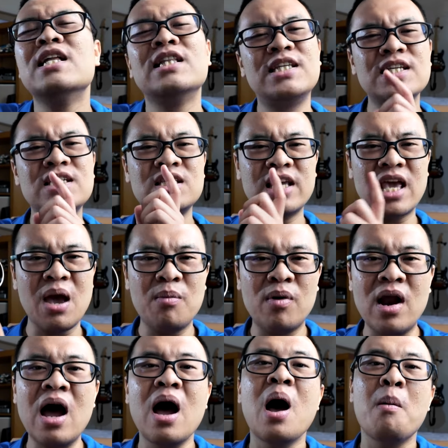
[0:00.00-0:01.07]
This
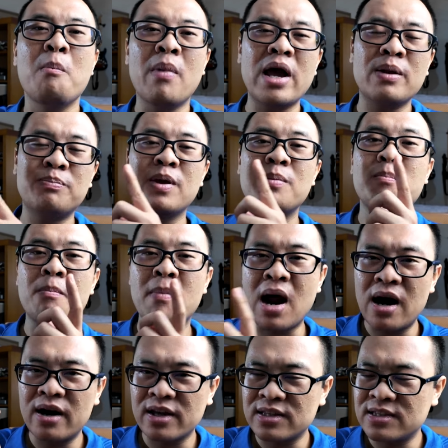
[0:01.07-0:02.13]
camera might be
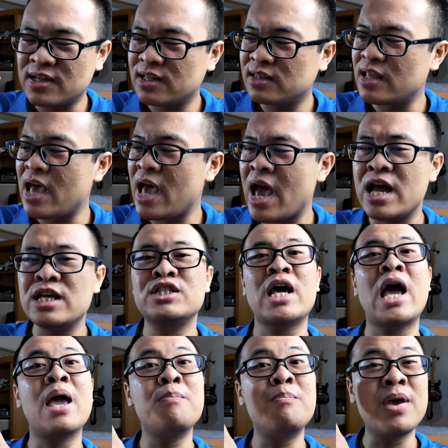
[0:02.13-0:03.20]
marketed as
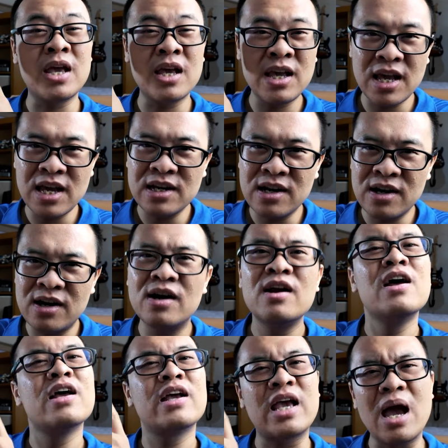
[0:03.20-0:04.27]
a beginner
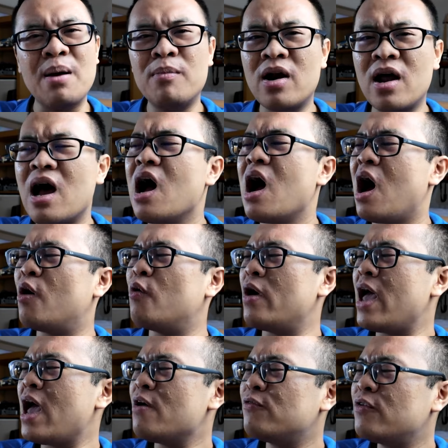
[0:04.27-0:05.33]
camera.
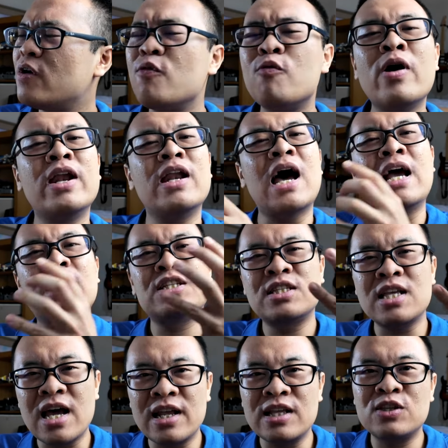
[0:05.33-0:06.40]
However, when I
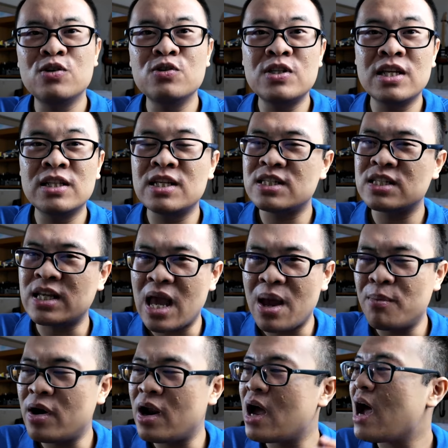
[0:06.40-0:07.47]
started using this
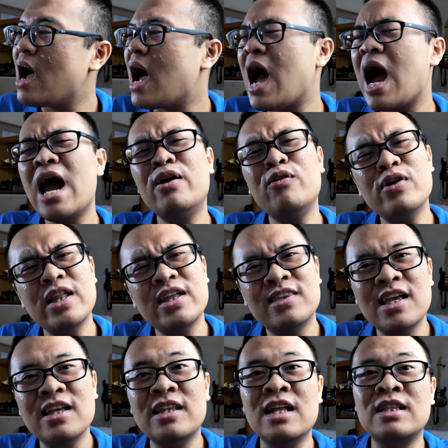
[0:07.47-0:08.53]
camera, I really
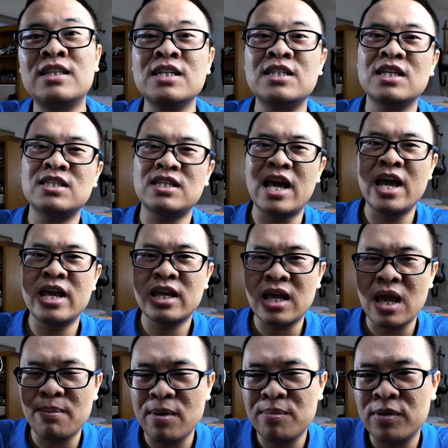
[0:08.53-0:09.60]
think that this is a
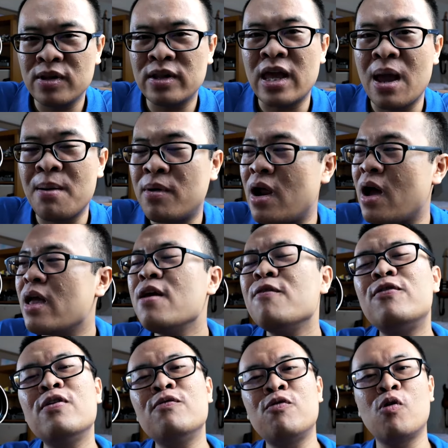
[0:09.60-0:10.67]
capable camera
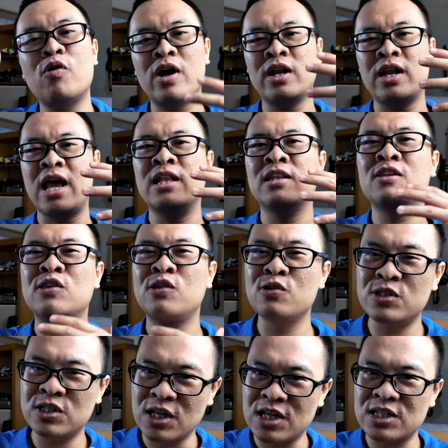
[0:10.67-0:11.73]
even for an
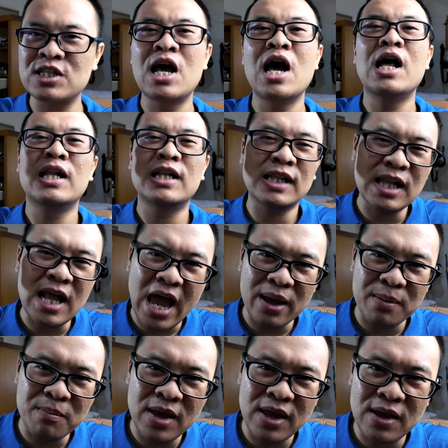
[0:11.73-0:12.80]
enthusiast like
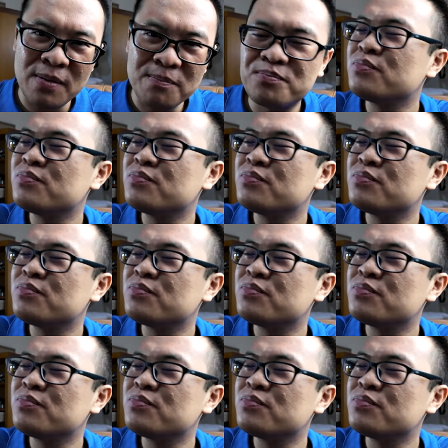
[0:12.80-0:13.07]
me.